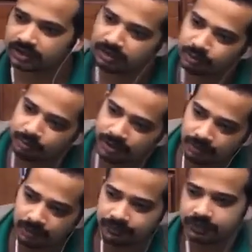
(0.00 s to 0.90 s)
in the
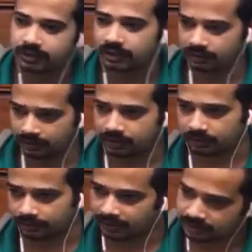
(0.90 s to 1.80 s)
momentum of
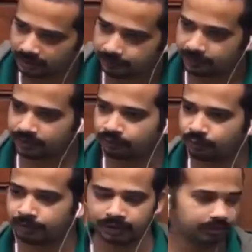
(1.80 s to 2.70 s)
electron, x component of
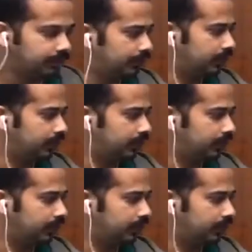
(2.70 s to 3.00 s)
momentum of